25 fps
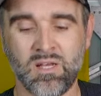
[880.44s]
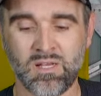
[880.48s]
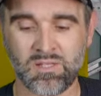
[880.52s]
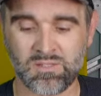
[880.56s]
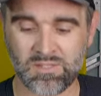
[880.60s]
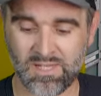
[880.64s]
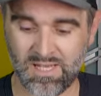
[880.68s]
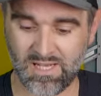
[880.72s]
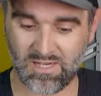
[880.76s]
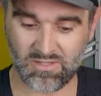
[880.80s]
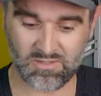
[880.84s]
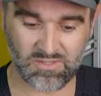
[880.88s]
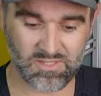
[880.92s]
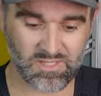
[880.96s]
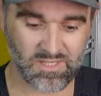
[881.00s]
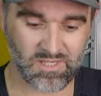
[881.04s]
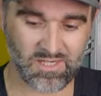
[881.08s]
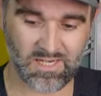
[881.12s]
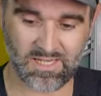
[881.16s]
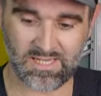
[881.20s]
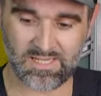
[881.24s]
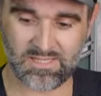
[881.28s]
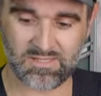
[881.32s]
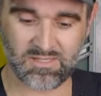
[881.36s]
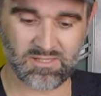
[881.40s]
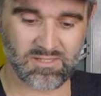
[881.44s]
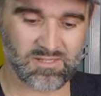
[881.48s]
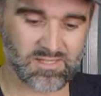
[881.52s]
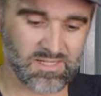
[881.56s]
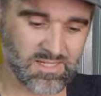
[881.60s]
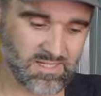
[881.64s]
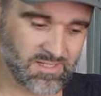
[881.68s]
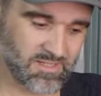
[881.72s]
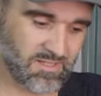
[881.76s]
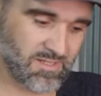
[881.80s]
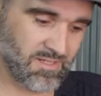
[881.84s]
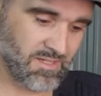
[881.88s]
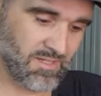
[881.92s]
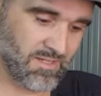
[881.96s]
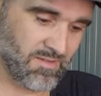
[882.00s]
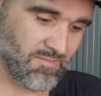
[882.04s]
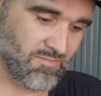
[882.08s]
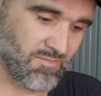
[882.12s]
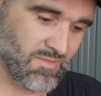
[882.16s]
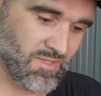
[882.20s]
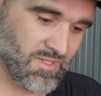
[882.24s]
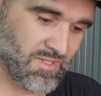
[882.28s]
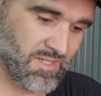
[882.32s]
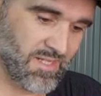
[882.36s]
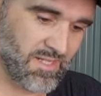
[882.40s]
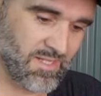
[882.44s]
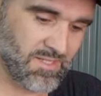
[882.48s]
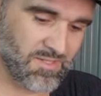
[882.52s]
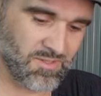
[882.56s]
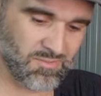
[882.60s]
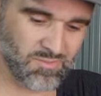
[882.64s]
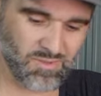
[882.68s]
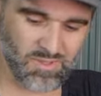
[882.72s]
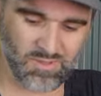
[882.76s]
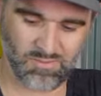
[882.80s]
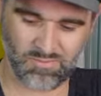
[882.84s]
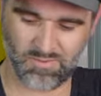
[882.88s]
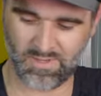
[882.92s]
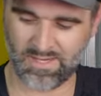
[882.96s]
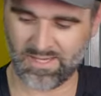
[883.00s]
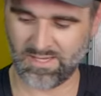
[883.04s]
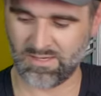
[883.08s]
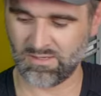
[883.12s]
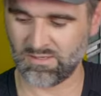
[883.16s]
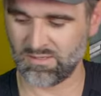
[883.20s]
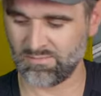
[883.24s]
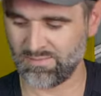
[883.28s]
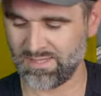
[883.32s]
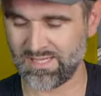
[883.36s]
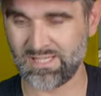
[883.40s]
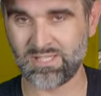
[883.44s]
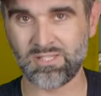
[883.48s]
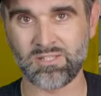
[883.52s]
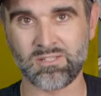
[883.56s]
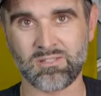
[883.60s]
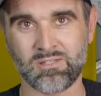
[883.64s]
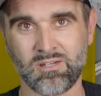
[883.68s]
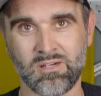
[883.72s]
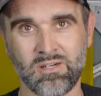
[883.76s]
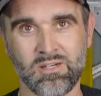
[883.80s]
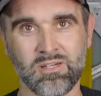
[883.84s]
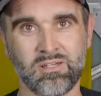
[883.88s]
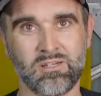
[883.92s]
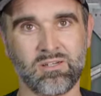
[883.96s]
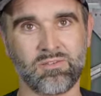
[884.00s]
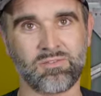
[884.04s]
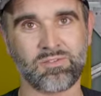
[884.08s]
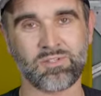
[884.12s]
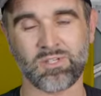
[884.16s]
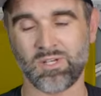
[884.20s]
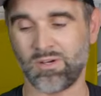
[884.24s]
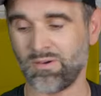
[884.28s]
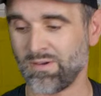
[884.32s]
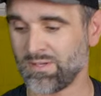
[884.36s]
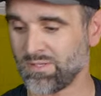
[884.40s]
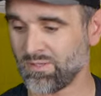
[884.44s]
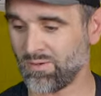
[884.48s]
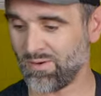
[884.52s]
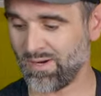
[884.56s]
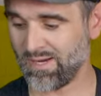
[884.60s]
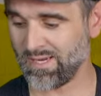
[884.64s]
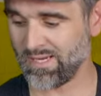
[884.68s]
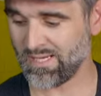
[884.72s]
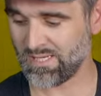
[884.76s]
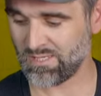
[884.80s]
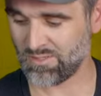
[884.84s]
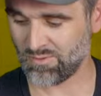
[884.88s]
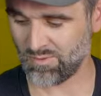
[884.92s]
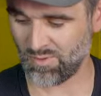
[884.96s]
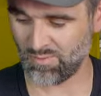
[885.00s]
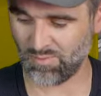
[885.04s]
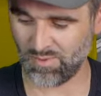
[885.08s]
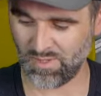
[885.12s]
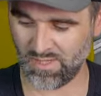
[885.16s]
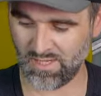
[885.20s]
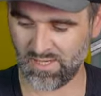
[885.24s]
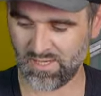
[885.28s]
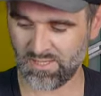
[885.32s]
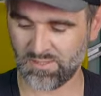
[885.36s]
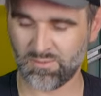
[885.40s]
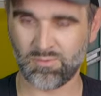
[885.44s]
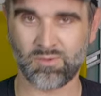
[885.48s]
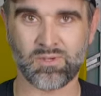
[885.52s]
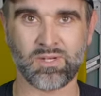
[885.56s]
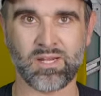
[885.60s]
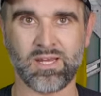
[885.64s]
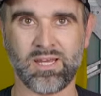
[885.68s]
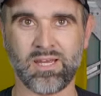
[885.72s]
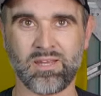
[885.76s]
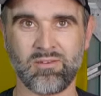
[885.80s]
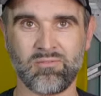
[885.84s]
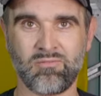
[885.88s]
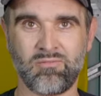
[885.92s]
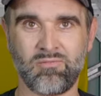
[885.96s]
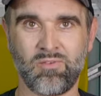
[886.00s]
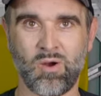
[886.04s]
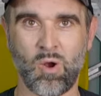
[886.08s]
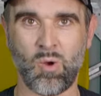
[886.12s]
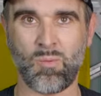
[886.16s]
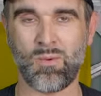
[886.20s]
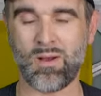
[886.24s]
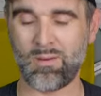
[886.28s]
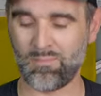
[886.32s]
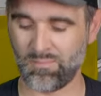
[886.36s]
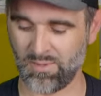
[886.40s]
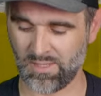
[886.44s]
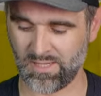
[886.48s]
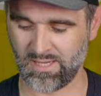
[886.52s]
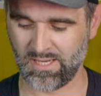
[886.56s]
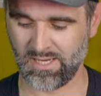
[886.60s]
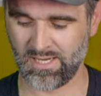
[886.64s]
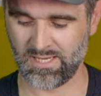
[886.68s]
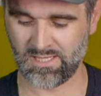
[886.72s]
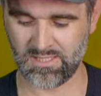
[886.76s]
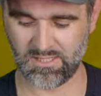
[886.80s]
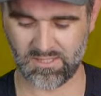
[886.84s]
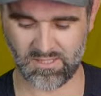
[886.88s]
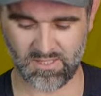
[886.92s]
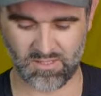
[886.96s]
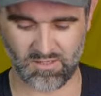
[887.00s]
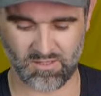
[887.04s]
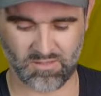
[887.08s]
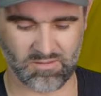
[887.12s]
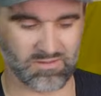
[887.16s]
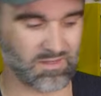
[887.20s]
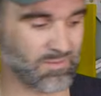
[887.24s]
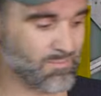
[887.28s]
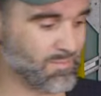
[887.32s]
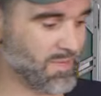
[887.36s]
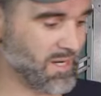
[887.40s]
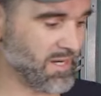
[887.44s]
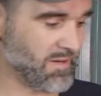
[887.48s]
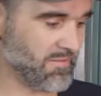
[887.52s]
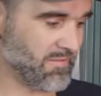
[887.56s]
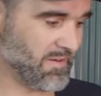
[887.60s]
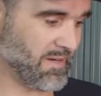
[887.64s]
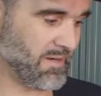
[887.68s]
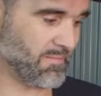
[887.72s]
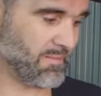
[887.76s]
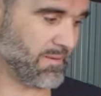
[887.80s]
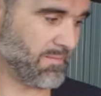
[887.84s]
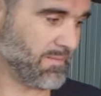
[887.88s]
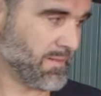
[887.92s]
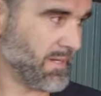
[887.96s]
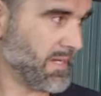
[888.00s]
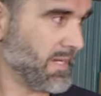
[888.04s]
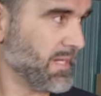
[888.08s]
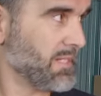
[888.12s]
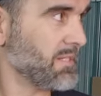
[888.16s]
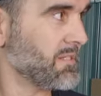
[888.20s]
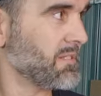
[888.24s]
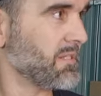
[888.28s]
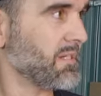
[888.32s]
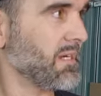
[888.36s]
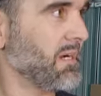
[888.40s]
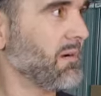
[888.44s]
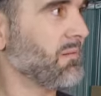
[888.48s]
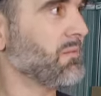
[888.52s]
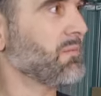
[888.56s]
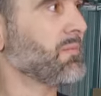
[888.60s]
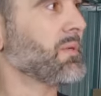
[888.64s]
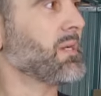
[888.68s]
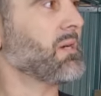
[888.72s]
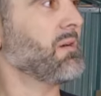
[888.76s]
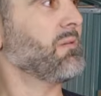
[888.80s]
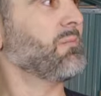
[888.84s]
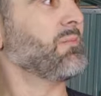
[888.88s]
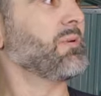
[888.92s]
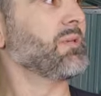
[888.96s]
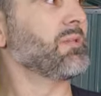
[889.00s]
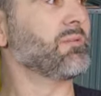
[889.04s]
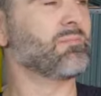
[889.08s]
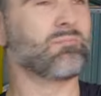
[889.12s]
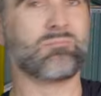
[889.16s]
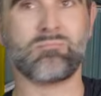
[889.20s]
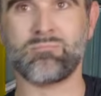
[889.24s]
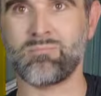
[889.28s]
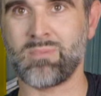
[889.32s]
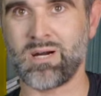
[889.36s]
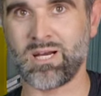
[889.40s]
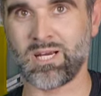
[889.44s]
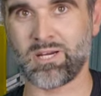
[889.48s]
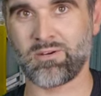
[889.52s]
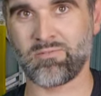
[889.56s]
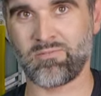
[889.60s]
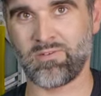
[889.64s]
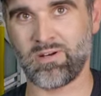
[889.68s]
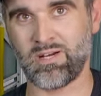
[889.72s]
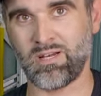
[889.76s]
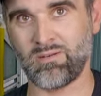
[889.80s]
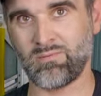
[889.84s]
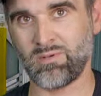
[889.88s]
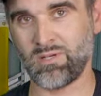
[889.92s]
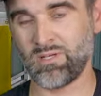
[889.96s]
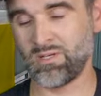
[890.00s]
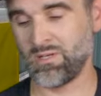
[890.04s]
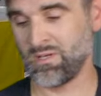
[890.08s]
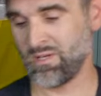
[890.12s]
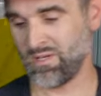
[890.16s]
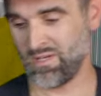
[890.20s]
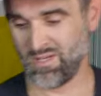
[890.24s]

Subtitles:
So yeah, onto glazers then. As I said, this is probably where you're going to be starting off. So it's quite easy to apply. You just want a foam applicator or a microfiber applicator. I'm going to be going with microfiber,